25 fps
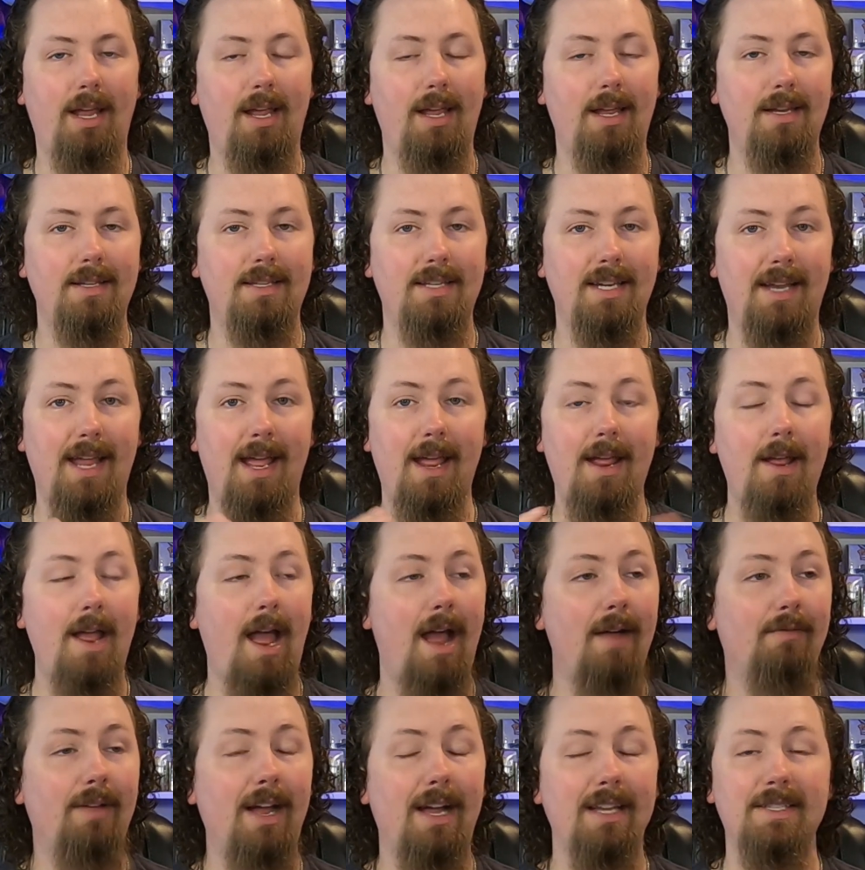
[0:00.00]
and today
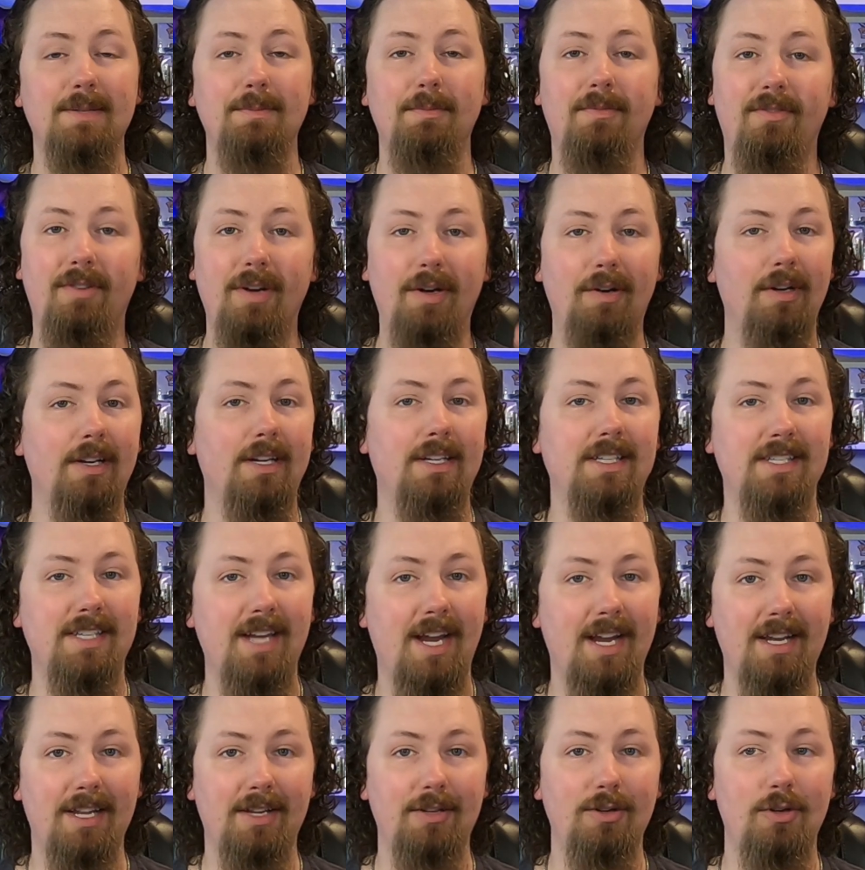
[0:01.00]
I've got some very
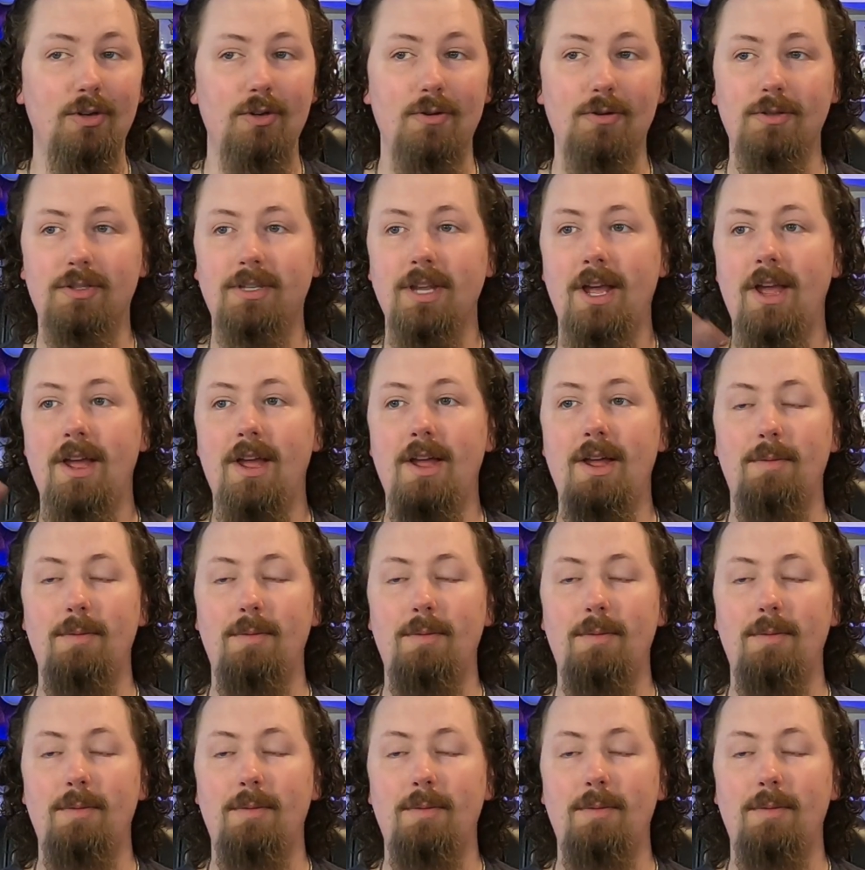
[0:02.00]
exciting news